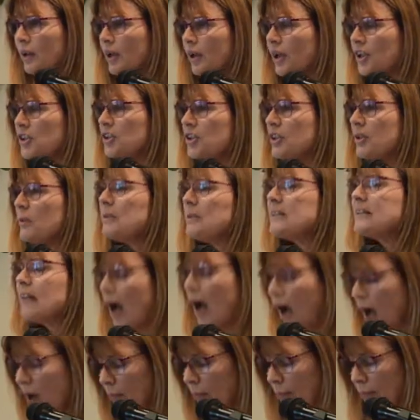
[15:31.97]
She was
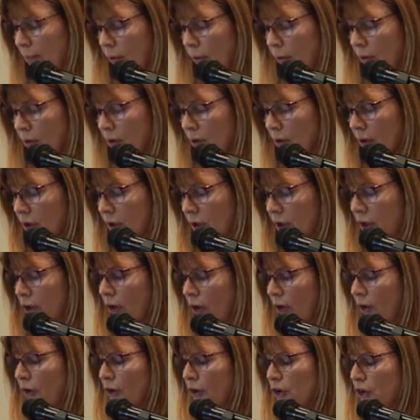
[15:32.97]
humble. You
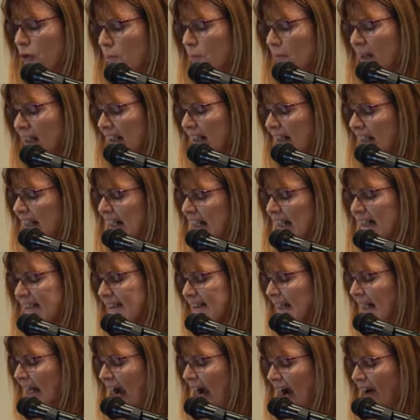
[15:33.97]
know, humility is
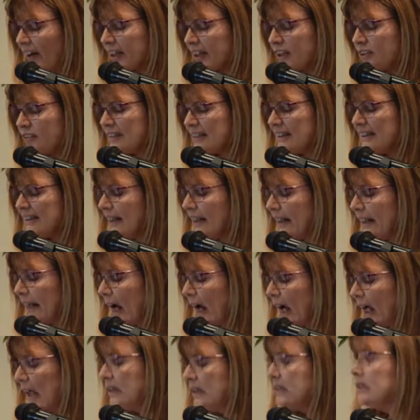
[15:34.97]
a characteristic
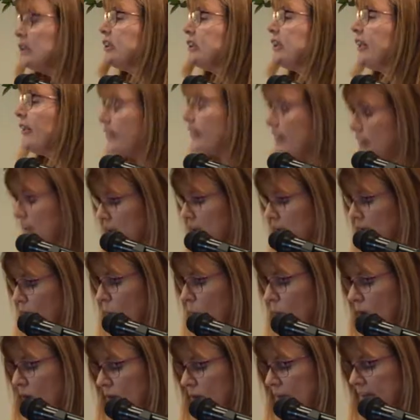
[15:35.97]
uncherished in the
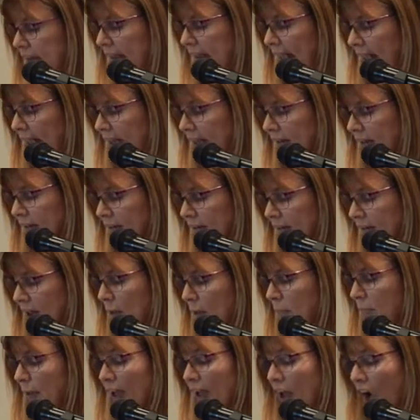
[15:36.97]
world today,
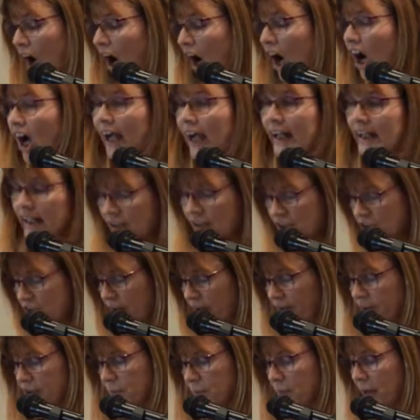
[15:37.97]
but highly
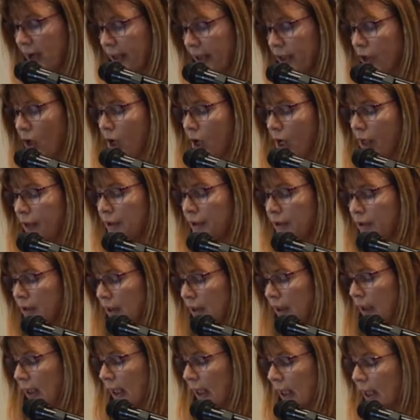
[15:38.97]
cherished by God
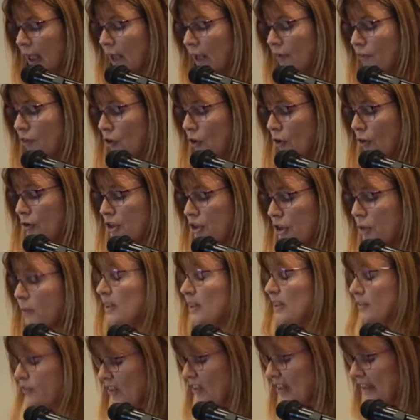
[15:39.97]
even though she
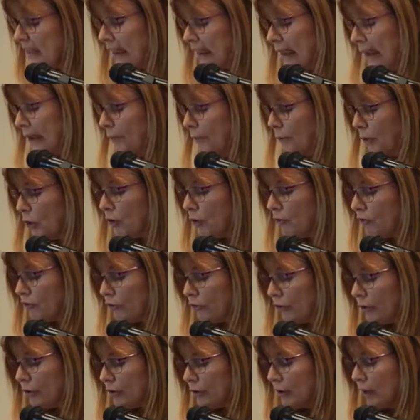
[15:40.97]
was physically
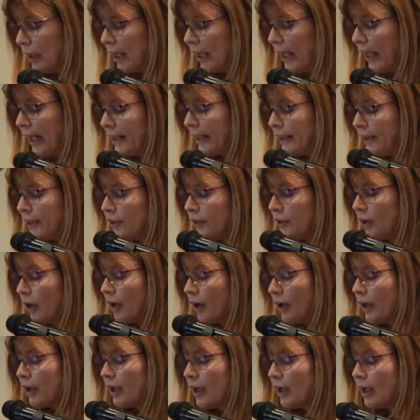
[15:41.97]
beautiful and in
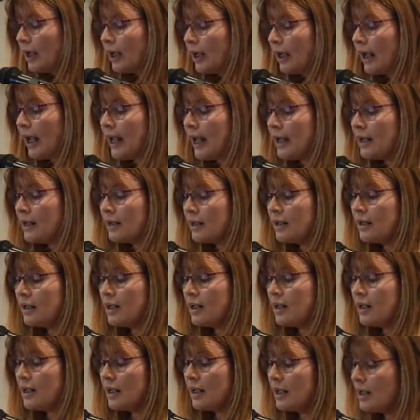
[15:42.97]
her and
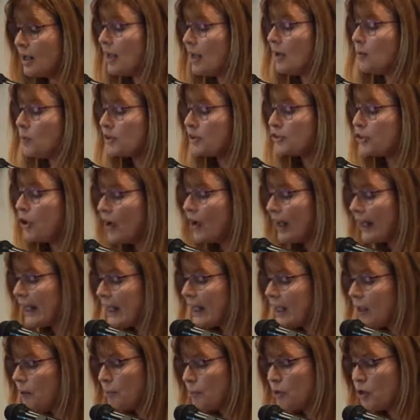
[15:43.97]
it, it, was her
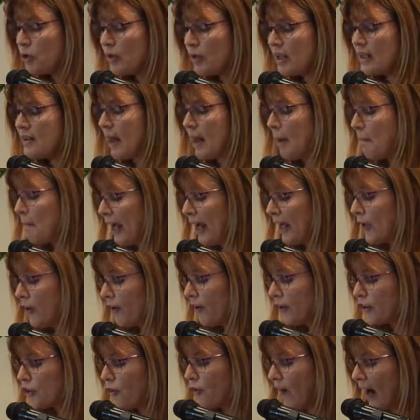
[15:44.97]
inner beauty that made her
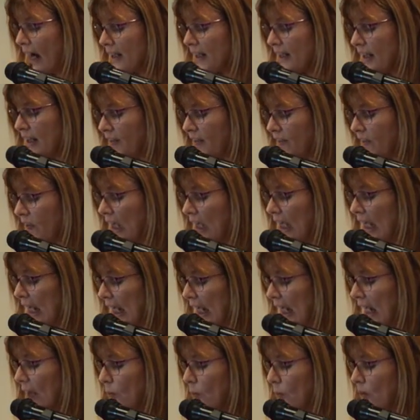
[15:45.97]
attractive
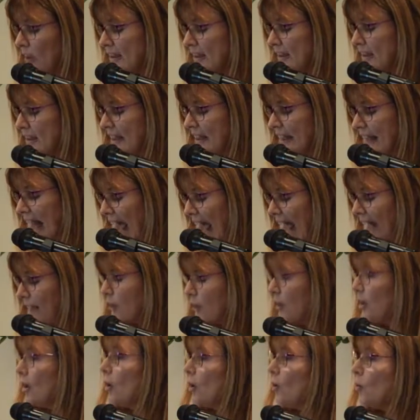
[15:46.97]
it was mm. that
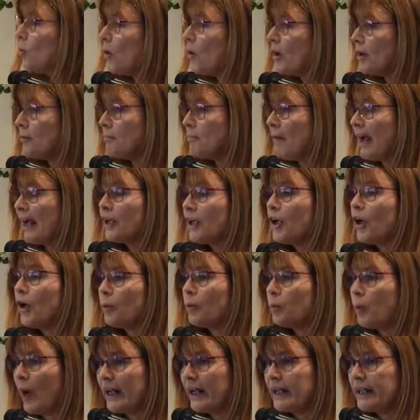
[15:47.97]
what made her
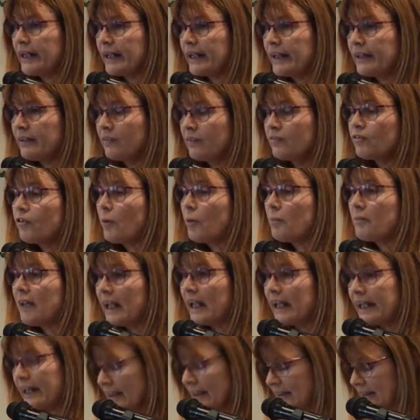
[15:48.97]
radiant from
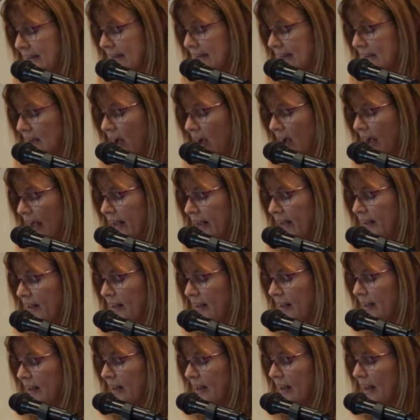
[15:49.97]
the inside
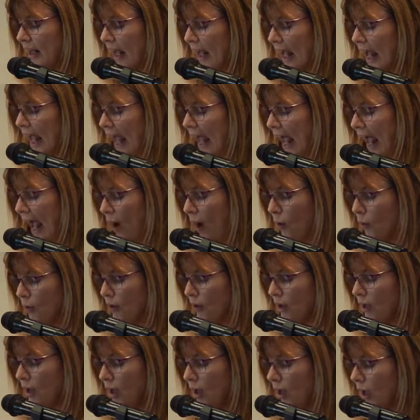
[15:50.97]
out
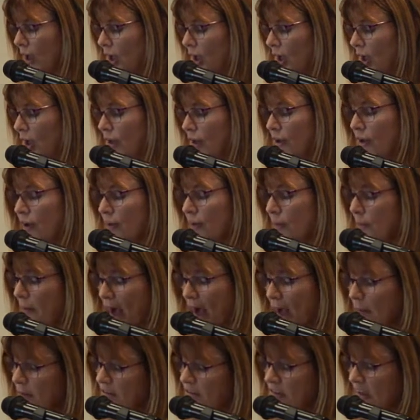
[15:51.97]
you know the
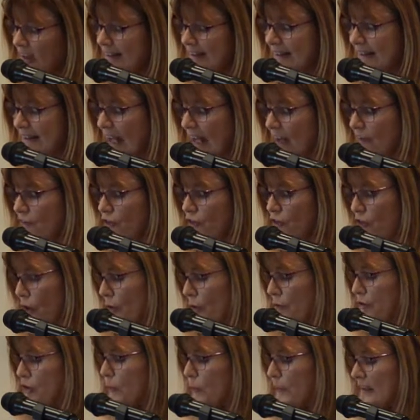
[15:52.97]
bible does say for
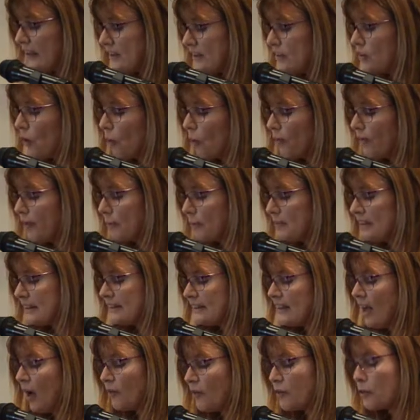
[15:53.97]
those who exalt
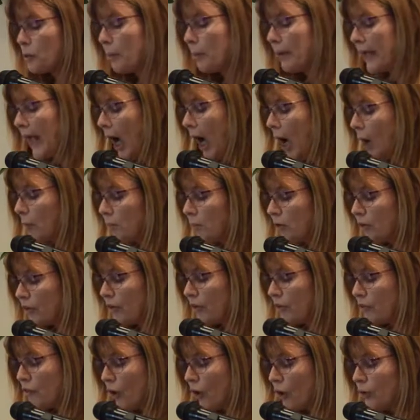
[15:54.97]
themselves will be humbled
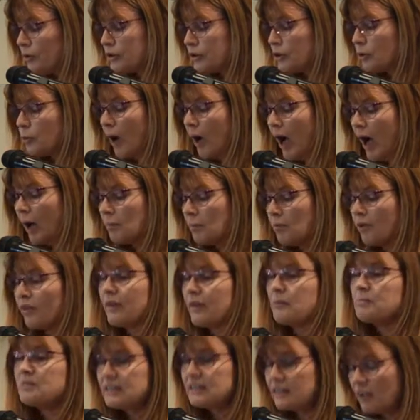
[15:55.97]
and those who humble
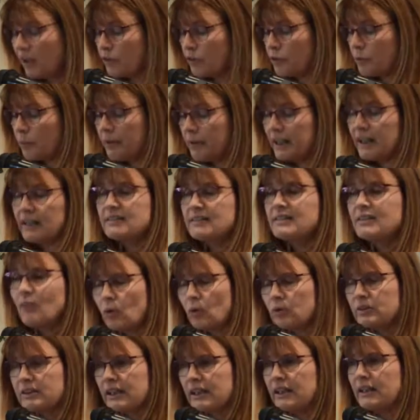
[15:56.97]
themselves will be
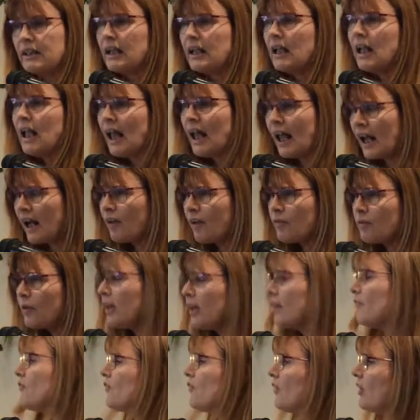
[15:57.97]
exalted and i
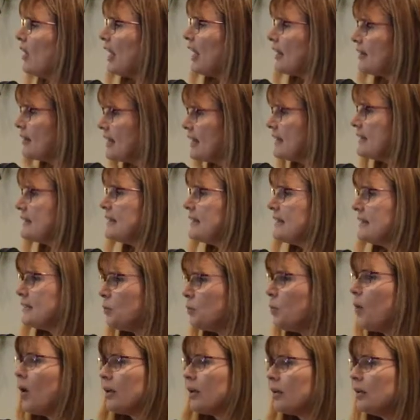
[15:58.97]
really feel like this is
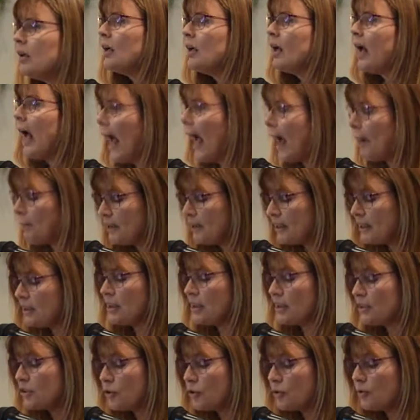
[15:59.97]
what happened
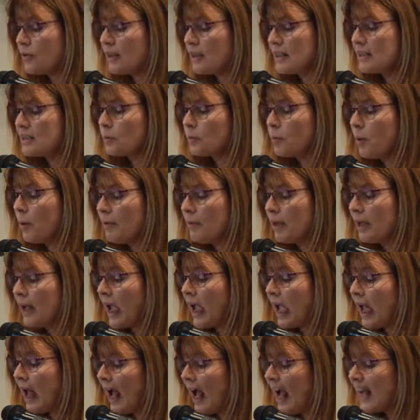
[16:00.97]
to this woman
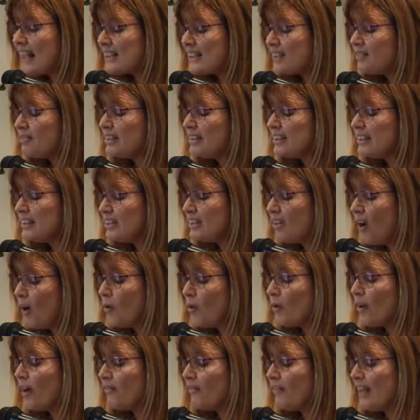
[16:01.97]
as a
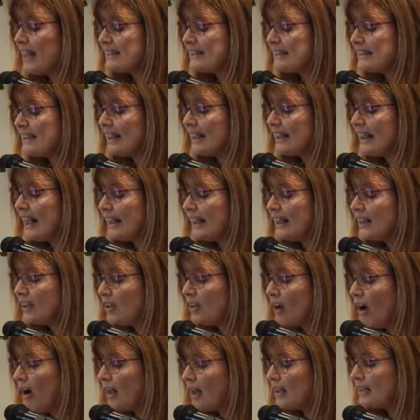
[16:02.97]
result of esther letting
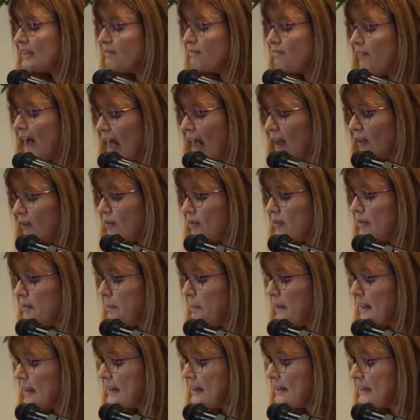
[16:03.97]
god's values
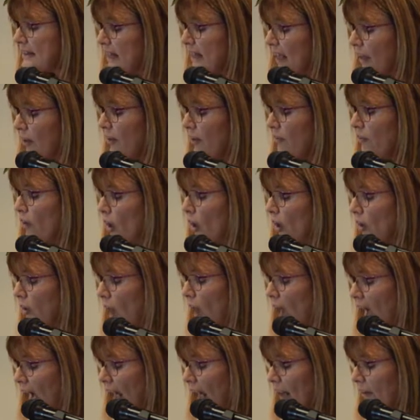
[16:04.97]
be the center of her
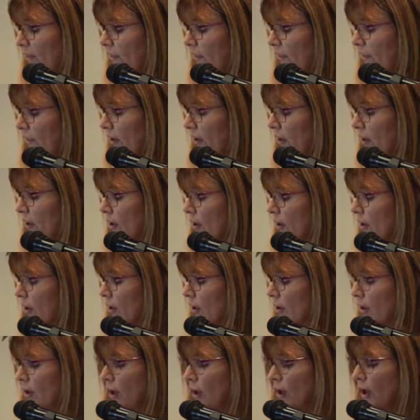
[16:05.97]
life
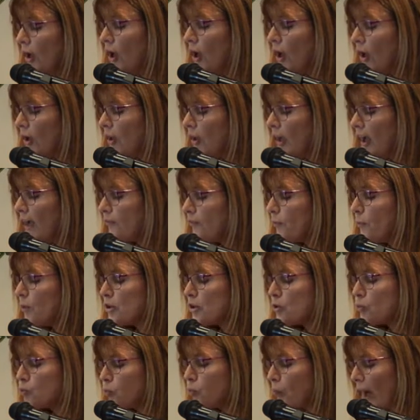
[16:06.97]
her life was
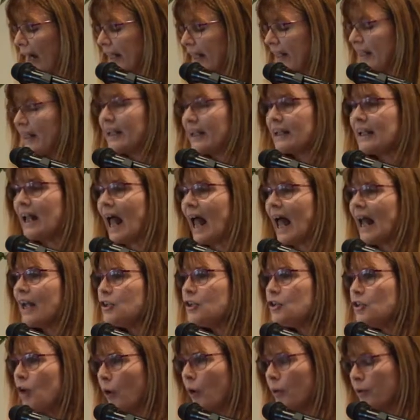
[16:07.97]
radiant
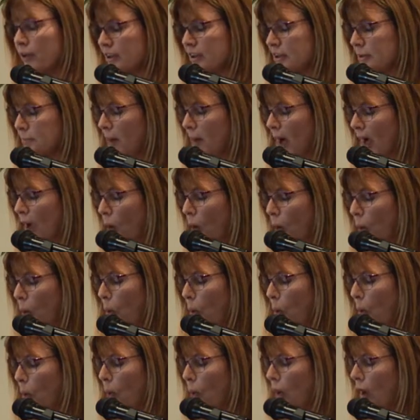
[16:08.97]
and noticed by
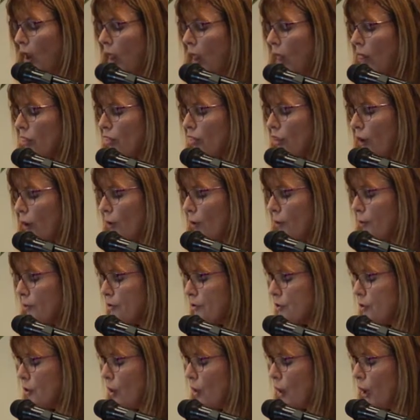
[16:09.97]
all
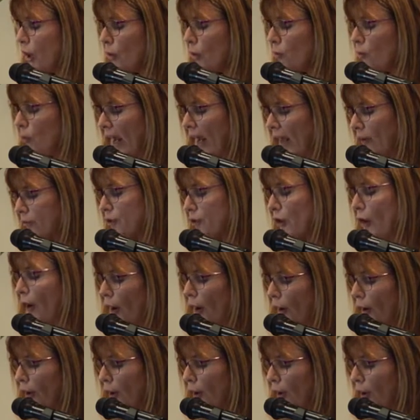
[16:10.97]
those around her.